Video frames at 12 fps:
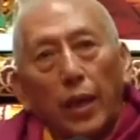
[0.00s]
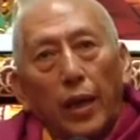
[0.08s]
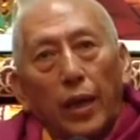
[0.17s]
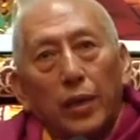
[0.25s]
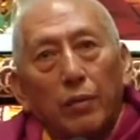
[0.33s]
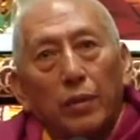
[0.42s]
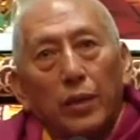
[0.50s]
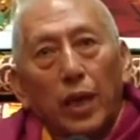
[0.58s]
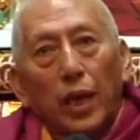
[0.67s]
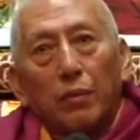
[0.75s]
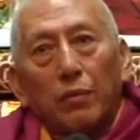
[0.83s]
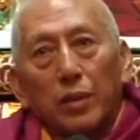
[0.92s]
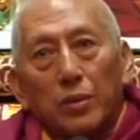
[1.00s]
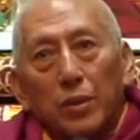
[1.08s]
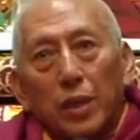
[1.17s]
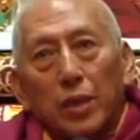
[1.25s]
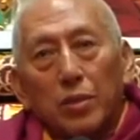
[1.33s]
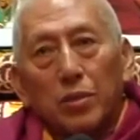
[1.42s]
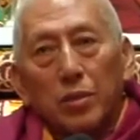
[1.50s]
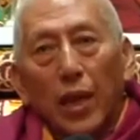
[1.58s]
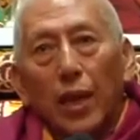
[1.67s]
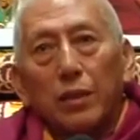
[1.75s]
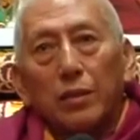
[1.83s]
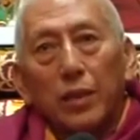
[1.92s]
And when I was a
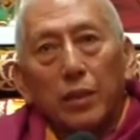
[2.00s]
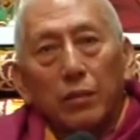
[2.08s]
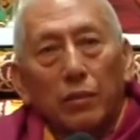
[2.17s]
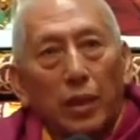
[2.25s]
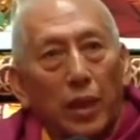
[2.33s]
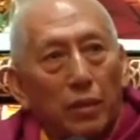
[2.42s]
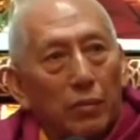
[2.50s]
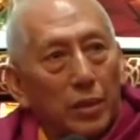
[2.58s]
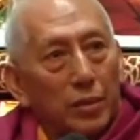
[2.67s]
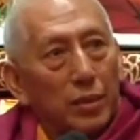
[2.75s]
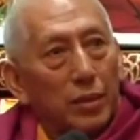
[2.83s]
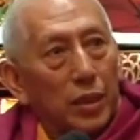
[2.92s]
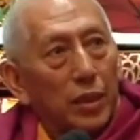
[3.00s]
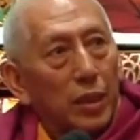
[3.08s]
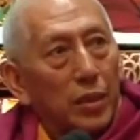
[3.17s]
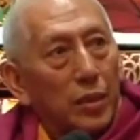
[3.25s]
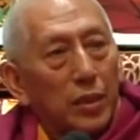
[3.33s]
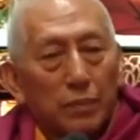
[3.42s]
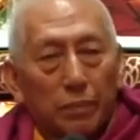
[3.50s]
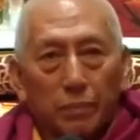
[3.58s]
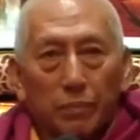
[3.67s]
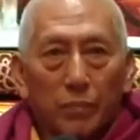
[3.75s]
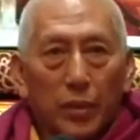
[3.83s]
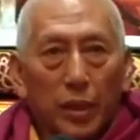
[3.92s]
child and I was a teenager,
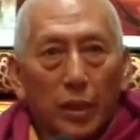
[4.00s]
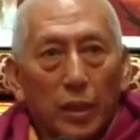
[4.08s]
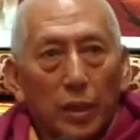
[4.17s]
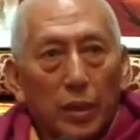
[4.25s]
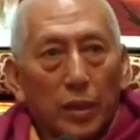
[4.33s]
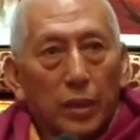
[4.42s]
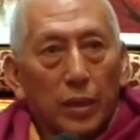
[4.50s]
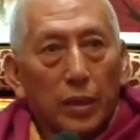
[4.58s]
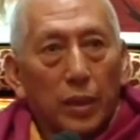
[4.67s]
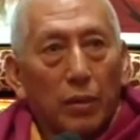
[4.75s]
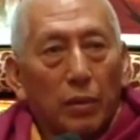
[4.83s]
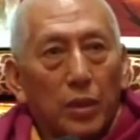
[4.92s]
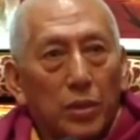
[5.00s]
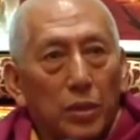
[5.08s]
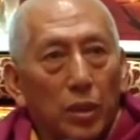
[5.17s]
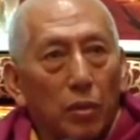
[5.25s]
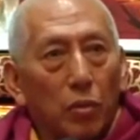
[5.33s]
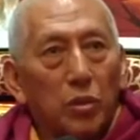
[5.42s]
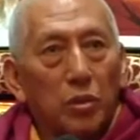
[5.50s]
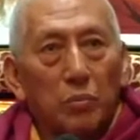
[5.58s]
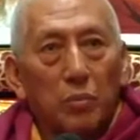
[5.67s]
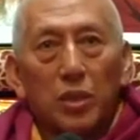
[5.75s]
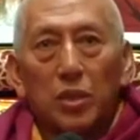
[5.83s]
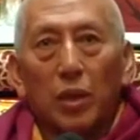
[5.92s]
there was not
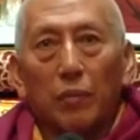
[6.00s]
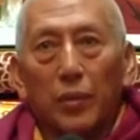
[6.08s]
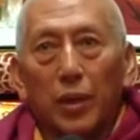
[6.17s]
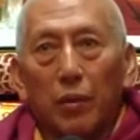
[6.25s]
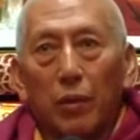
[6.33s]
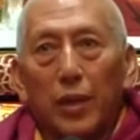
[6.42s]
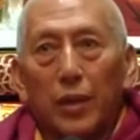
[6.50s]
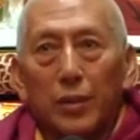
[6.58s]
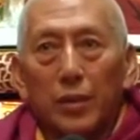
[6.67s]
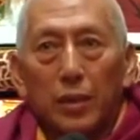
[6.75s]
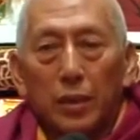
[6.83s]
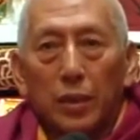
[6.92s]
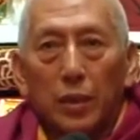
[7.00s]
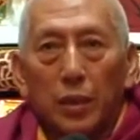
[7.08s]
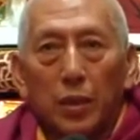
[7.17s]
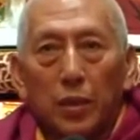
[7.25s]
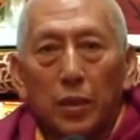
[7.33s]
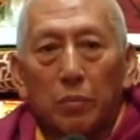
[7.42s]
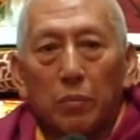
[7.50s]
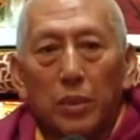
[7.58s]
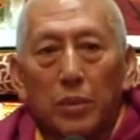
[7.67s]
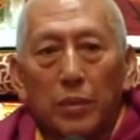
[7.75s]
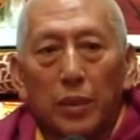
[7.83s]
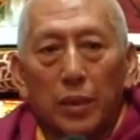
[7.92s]
much of equality
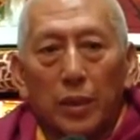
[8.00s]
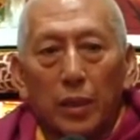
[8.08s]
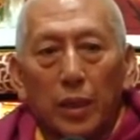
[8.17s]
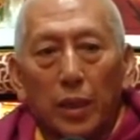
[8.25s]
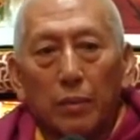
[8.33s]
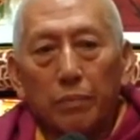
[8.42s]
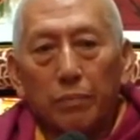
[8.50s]
between the